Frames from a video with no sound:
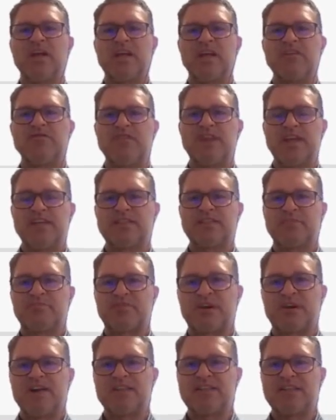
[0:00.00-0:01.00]
if there is a
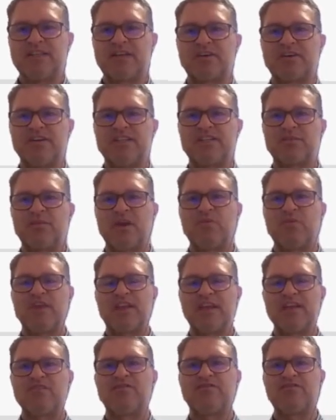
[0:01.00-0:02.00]
price increase, where
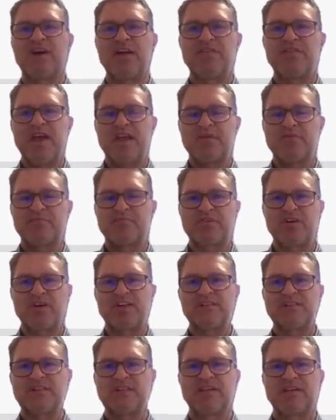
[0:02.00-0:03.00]
we can fund that
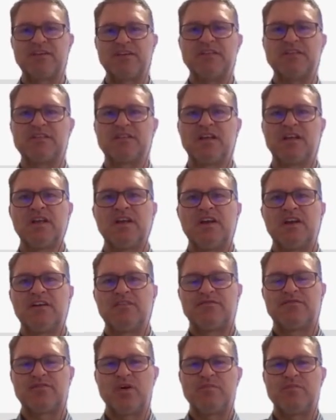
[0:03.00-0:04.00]
price increase
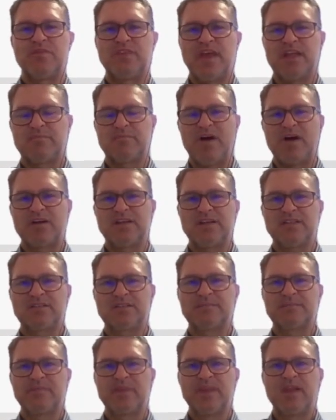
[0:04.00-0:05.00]
from that
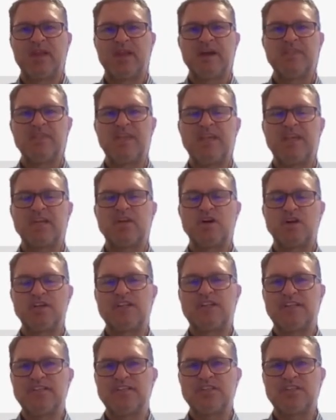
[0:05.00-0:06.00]
bucket. And then
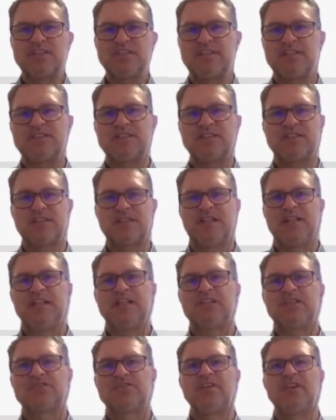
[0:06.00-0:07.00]
contingencies is
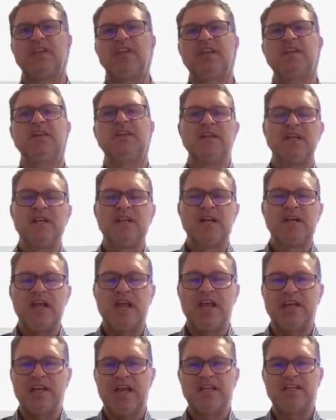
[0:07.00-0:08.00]
literally,
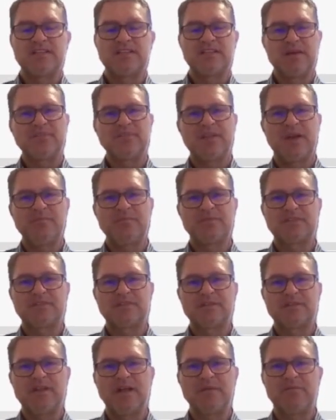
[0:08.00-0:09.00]
and
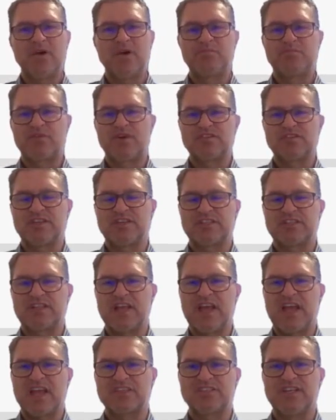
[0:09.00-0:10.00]
sometimes on projects
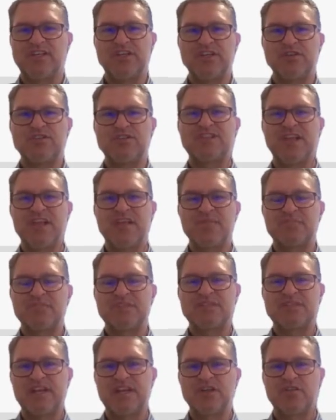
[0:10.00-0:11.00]
they actually use
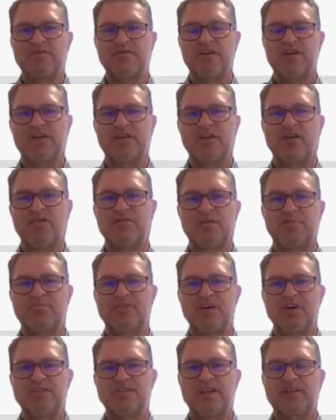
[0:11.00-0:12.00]
10% of a
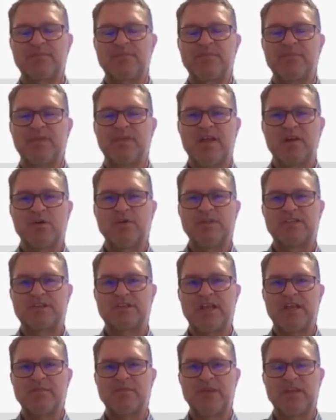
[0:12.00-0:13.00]
project,
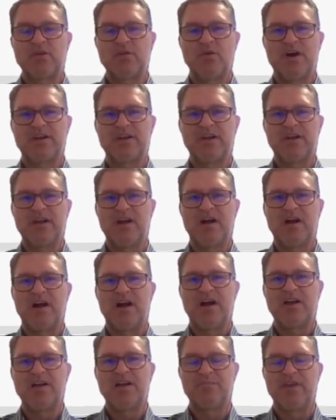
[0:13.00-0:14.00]
which can be quite
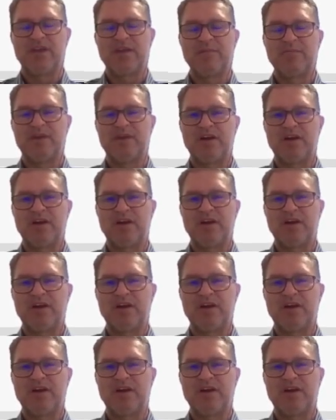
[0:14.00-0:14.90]
a big amount